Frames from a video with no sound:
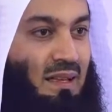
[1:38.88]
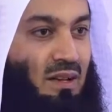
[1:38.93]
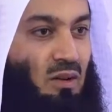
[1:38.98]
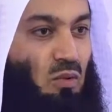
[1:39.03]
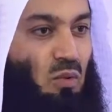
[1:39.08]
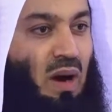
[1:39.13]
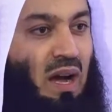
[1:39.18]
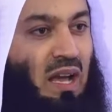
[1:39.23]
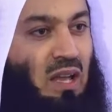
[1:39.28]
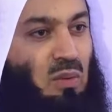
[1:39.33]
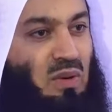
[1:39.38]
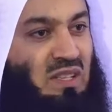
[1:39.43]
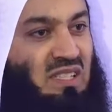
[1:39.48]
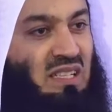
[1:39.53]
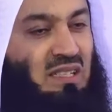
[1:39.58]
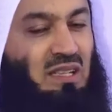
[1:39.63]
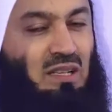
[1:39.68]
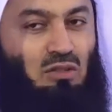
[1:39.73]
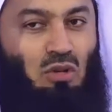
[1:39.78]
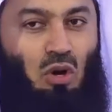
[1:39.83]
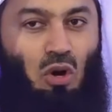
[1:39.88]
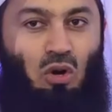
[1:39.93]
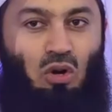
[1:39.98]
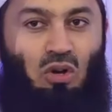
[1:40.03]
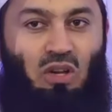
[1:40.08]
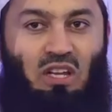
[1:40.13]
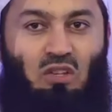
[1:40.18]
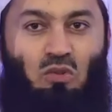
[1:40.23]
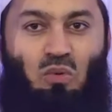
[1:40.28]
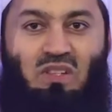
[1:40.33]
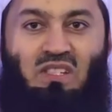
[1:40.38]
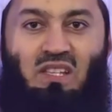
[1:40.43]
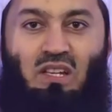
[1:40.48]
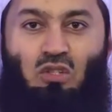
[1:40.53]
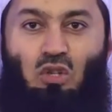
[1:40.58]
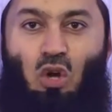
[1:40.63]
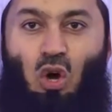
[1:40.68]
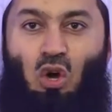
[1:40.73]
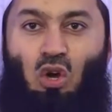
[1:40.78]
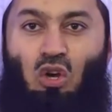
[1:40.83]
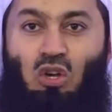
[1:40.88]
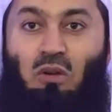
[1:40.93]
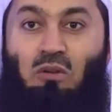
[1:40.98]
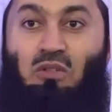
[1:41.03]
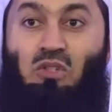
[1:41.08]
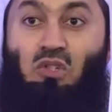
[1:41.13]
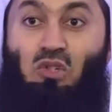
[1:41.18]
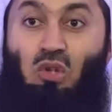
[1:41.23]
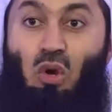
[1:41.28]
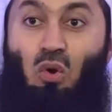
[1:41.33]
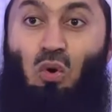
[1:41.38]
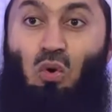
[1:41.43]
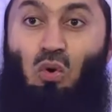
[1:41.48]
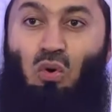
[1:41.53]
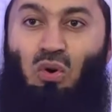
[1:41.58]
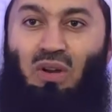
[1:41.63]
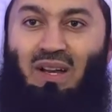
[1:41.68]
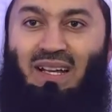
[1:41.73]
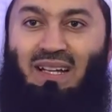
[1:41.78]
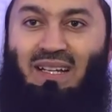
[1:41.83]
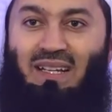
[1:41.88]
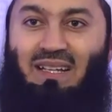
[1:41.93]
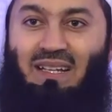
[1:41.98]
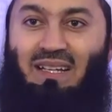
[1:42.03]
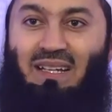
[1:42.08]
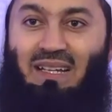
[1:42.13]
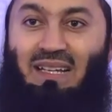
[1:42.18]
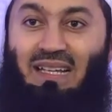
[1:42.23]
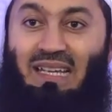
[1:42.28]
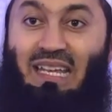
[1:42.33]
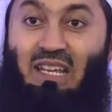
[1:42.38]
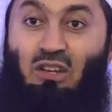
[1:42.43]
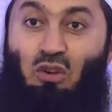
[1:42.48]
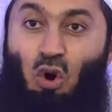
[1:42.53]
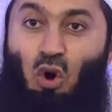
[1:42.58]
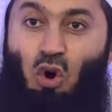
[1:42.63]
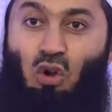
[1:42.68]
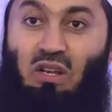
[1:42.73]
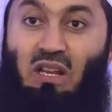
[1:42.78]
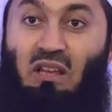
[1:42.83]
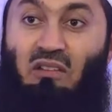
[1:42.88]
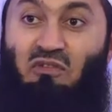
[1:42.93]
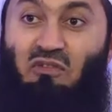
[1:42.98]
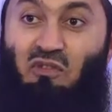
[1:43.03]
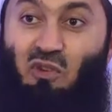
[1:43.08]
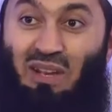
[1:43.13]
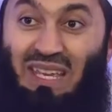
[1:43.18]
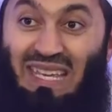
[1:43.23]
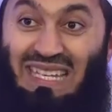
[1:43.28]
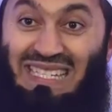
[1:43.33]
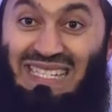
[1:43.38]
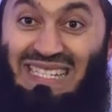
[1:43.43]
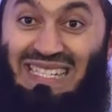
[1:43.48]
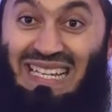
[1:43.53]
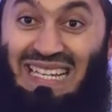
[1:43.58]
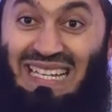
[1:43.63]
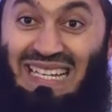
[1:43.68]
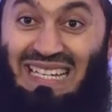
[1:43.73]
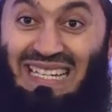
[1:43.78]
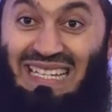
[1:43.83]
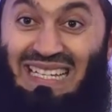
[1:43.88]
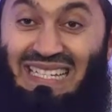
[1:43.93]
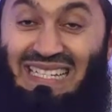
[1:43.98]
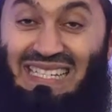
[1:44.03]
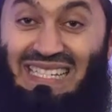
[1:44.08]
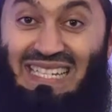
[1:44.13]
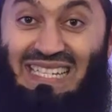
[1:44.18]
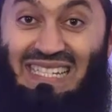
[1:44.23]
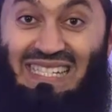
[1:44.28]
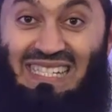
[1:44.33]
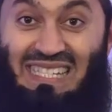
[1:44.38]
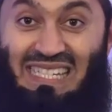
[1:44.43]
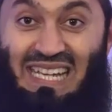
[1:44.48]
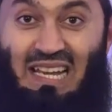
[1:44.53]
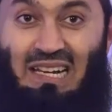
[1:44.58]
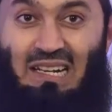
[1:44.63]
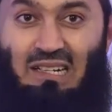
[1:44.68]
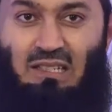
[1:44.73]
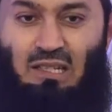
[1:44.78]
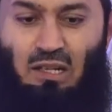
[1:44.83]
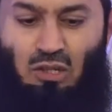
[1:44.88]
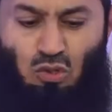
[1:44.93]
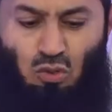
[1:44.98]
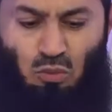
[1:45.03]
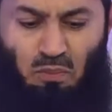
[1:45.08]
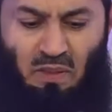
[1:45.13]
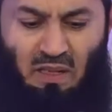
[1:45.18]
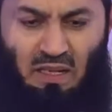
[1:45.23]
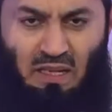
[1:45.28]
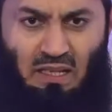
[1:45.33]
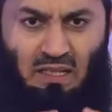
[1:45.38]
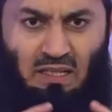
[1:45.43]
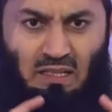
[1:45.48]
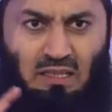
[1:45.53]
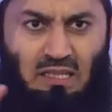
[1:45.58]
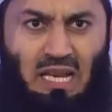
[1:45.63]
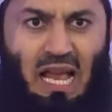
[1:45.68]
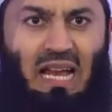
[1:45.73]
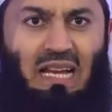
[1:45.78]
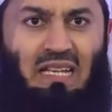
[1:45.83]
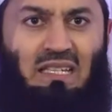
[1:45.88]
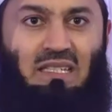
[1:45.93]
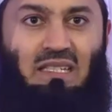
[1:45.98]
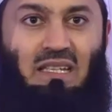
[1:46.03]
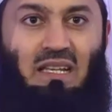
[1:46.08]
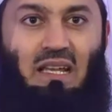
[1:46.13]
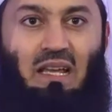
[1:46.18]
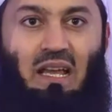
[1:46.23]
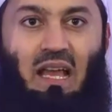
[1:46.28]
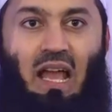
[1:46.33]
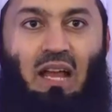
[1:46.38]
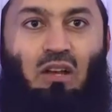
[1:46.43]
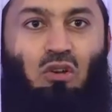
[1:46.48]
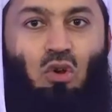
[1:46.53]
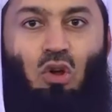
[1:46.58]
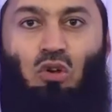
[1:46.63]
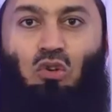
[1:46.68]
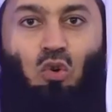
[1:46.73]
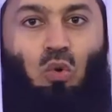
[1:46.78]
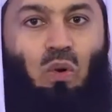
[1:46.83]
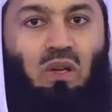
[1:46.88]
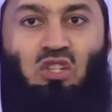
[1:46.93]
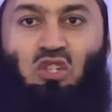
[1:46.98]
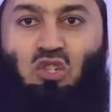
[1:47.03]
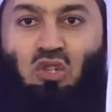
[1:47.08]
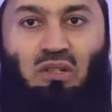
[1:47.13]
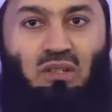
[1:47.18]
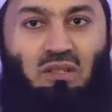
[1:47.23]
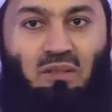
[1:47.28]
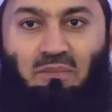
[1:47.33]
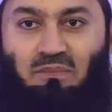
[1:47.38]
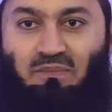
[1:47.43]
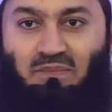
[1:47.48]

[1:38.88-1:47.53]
Why was it a dog? It was a dog so in order for his sincerity to be intact and not questioned.